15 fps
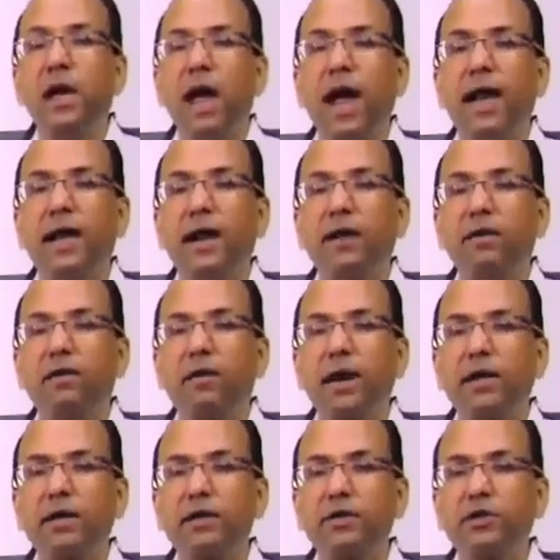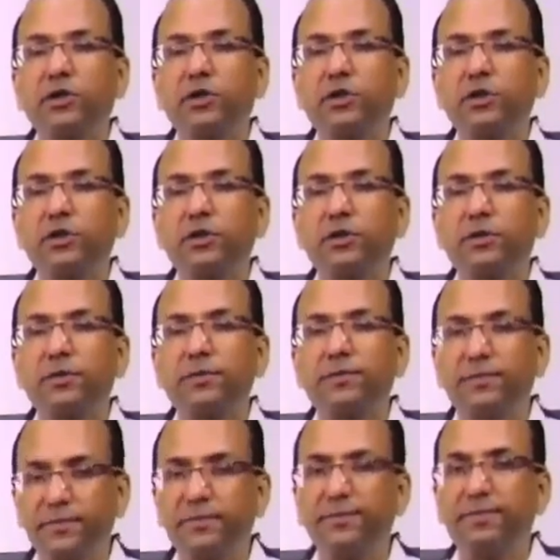and lateral rectus.
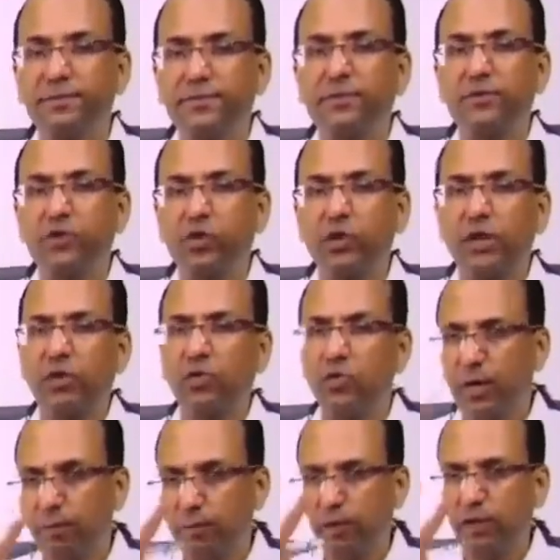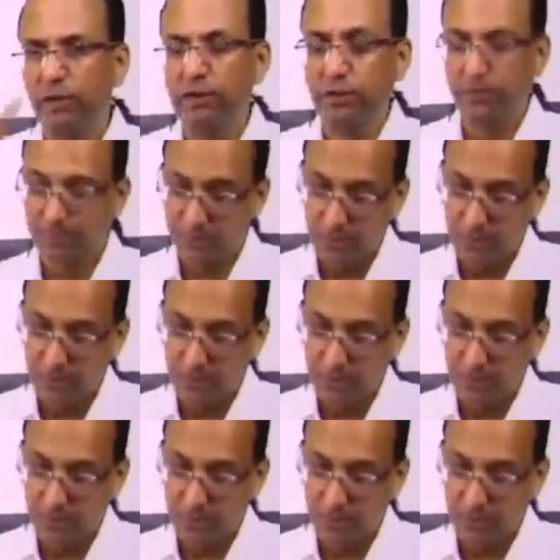So there are two components.